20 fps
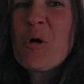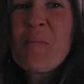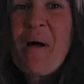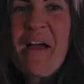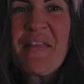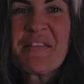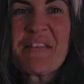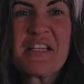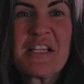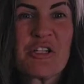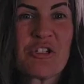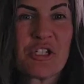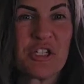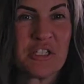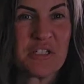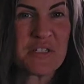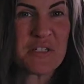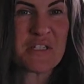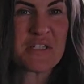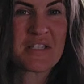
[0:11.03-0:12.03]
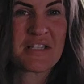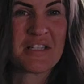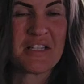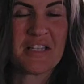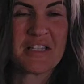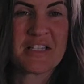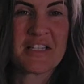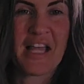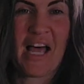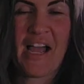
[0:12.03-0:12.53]
mind the dishes,
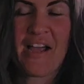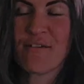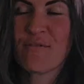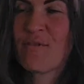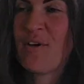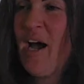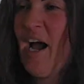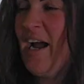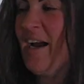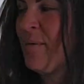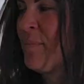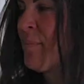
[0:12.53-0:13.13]
it's life. Hi.